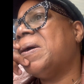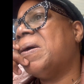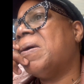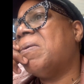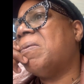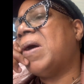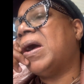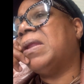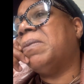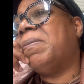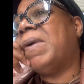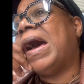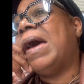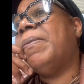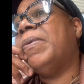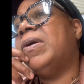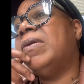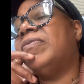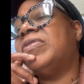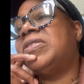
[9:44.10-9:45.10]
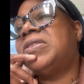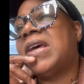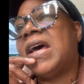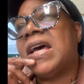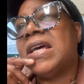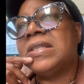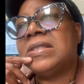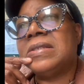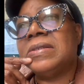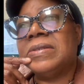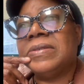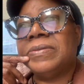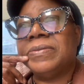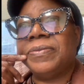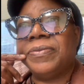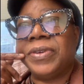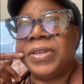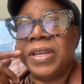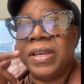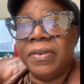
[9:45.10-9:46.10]
While the Bible emphasizes
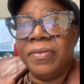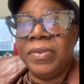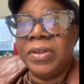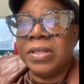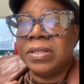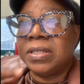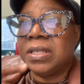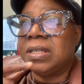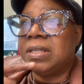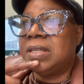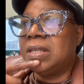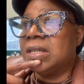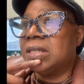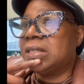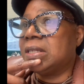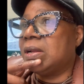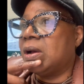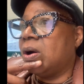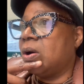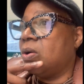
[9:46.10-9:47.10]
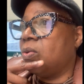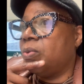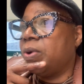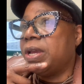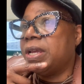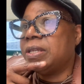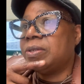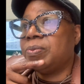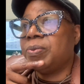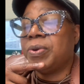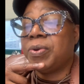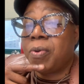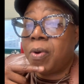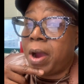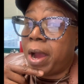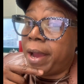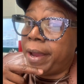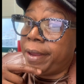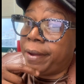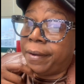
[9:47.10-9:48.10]
forgiveness, it don't
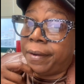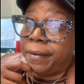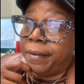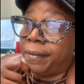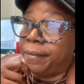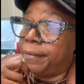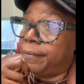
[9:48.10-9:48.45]
require,